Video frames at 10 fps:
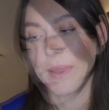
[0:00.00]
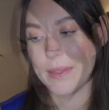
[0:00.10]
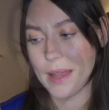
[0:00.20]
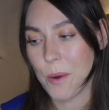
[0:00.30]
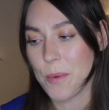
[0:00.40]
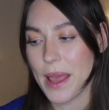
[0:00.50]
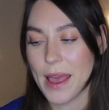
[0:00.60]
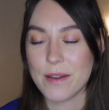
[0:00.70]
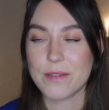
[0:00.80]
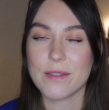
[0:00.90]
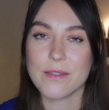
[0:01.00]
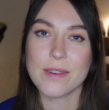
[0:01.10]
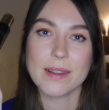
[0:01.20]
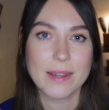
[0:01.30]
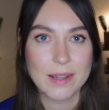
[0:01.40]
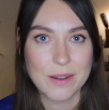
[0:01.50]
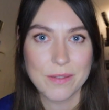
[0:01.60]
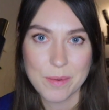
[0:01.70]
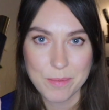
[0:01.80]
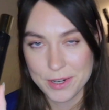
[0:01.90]
Now we have Vanilla
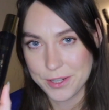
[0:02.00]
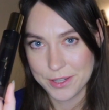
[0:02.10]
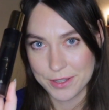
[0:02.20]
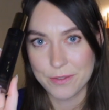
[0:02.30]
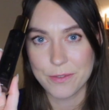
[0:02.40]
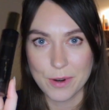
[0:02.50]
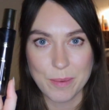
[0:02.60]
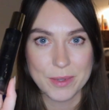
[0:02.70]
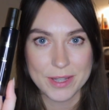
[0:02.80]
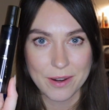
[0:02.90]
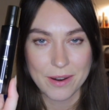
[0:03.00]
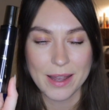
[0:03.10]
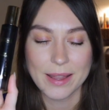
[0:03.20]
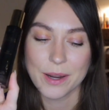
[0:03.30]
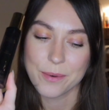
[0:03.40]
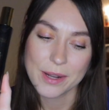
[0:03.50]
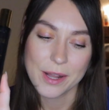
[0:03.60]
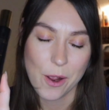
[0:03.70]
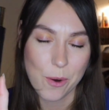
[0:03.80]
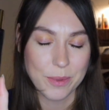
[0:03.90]
Vibration from Zara, and I really
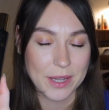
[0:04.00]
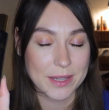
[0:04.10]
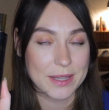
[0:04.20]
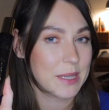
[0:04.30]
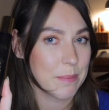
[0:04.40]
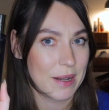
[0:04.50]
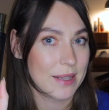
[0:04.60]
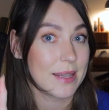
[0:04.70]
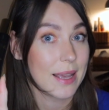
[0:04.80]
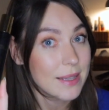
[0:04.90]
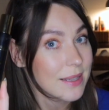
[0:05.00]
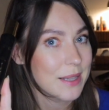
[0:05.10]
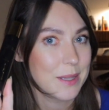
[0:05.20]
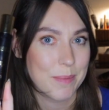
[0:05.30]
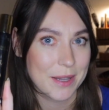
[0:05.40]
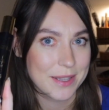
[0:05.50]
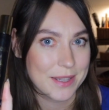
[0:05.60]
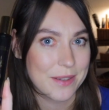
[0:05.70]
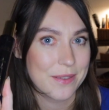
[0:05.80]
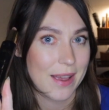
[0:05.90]
hope that it smells as
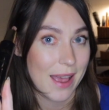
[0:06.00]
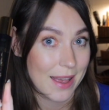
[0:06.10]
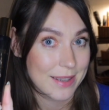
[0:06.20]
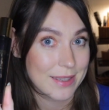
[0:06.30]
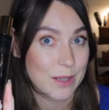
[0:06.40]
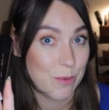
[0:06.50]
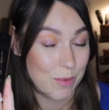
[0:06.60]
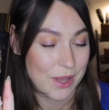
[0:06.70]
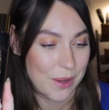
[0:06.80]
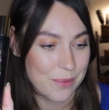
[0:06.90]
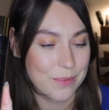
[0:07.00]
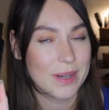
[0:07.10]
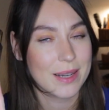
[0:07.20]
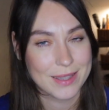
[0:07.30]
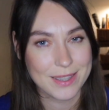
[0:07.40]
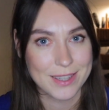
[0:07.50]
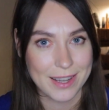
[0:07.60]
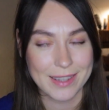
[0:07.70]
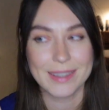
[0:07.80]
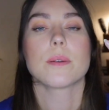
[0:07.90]
expensive as Louboutin. Let's
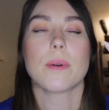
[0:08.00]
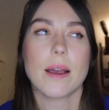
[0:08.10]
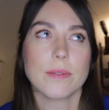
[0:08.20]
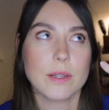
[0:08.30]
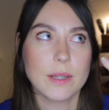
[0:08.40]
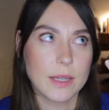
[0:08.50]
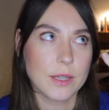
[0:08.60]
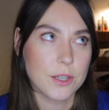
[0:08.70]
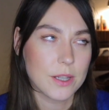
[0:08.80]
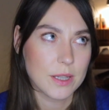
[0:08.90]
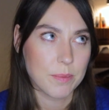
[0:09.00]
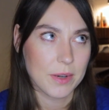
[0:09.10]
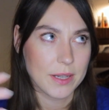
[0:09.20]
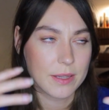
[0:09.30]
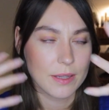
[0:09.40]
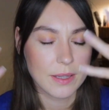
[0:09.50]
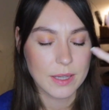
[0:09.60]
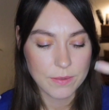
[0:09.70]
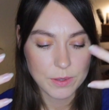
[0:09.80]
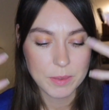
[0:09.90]
check. So after the initial sprays, it
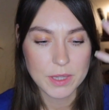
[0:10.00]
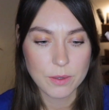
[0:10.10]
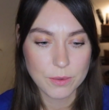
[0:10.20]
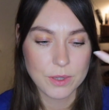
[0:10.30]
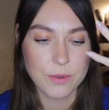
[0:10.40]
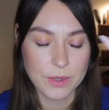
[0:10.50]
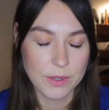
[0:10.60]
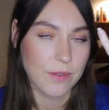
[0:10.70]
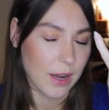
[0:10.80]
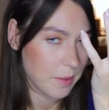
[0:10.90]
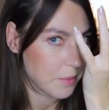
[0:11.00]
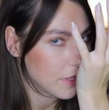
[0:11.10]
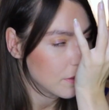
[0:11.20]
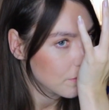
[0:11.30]
gives me those green vibes.